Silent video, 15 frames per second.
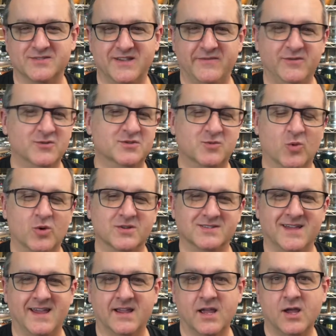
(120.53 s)
they've used words
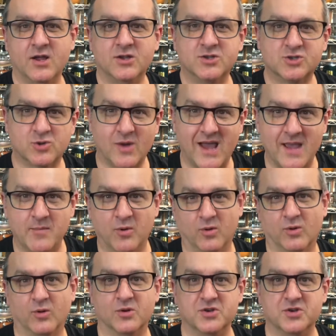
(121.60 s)
like tribal or